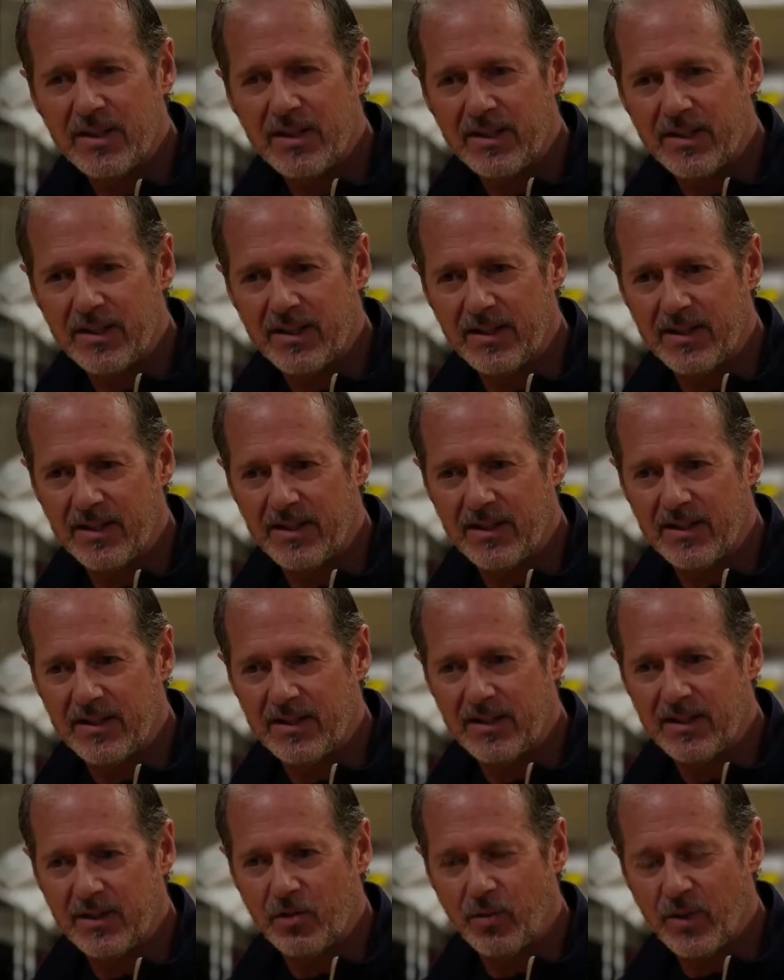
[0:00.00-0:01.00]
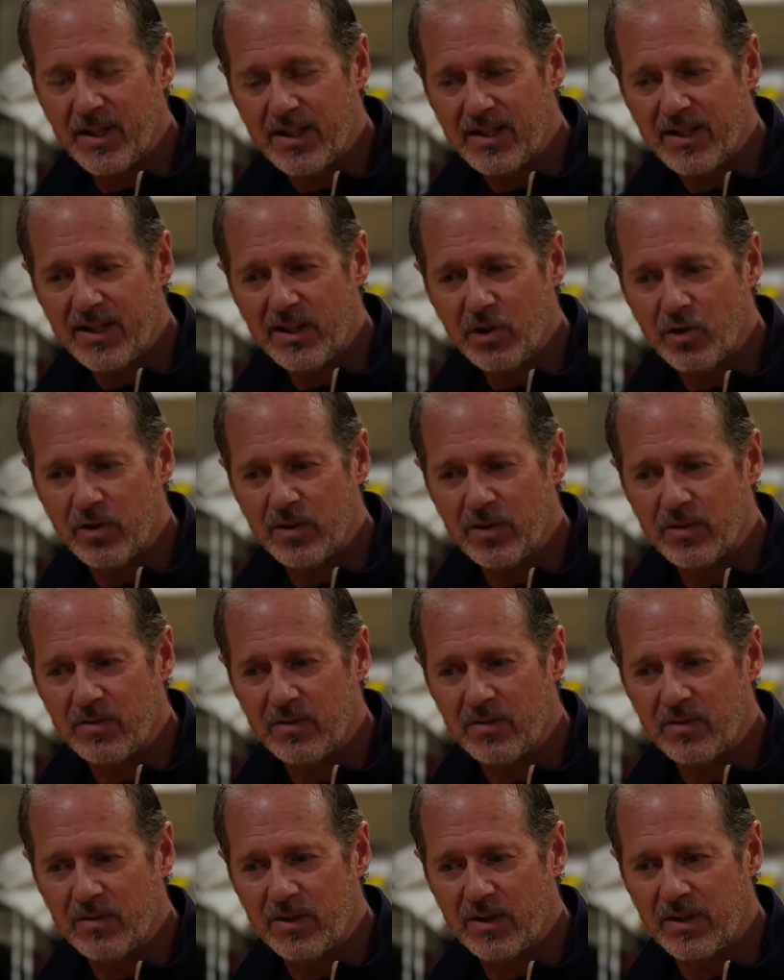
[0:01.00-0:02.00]
the
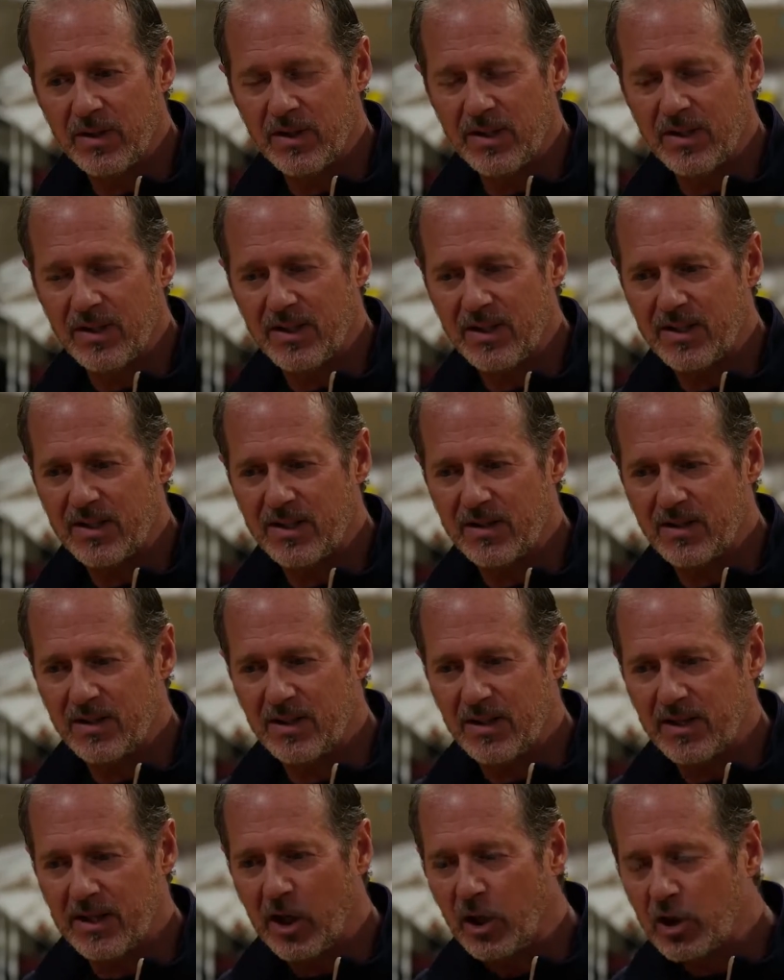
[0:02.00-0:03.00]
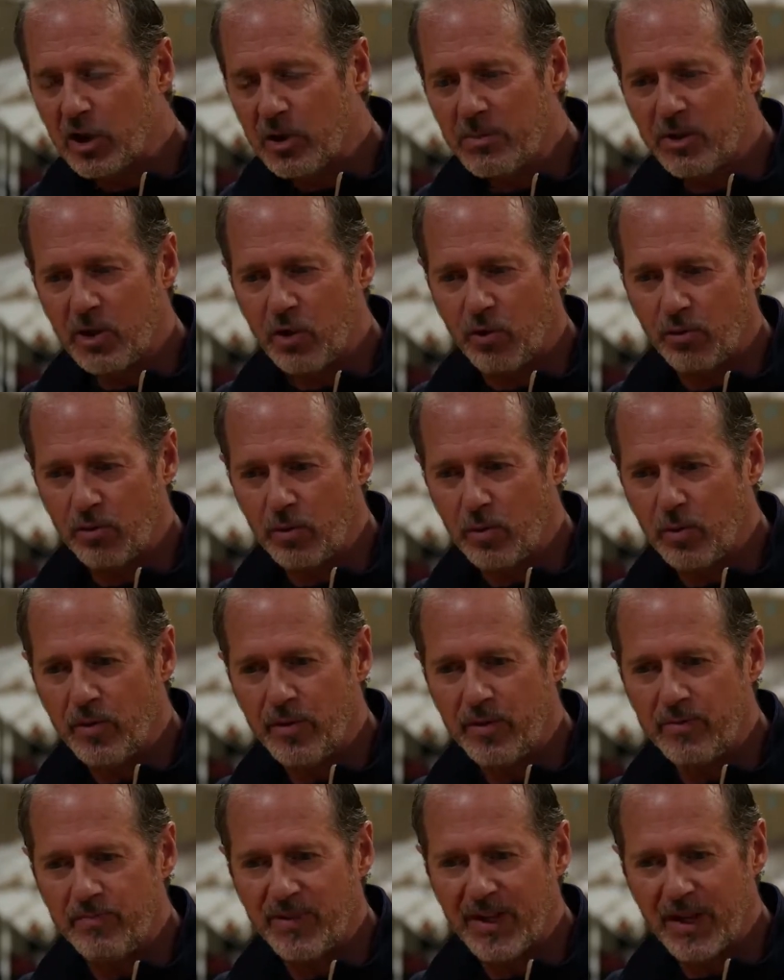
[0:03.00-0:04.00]
translation is ultimate
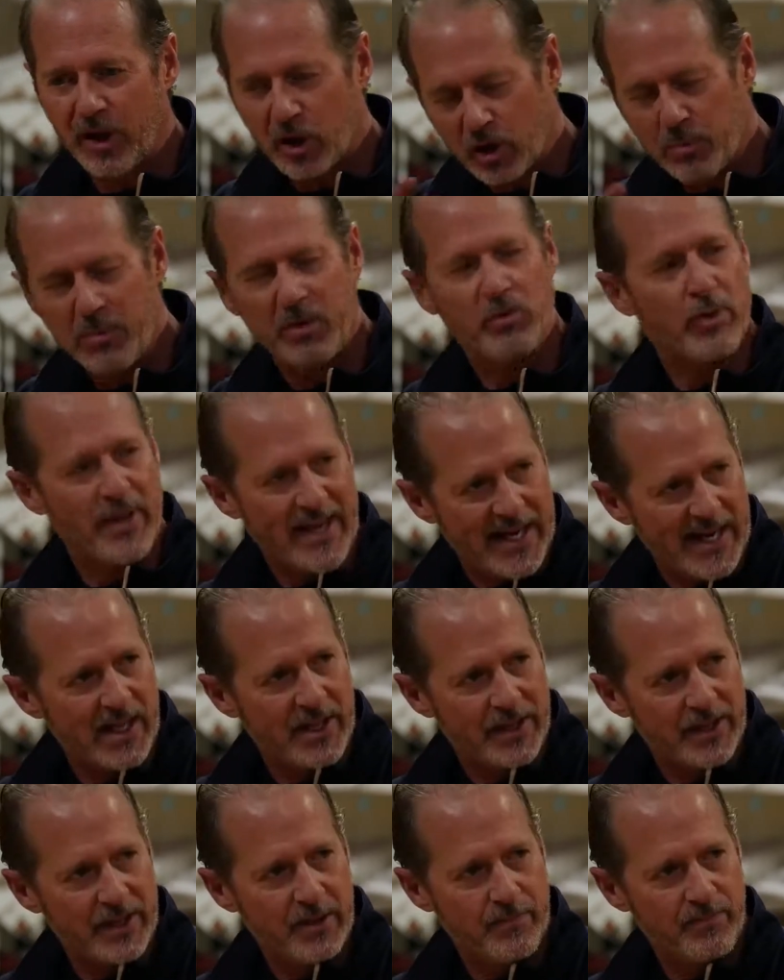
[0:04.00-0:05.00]
truth, ultimate reality,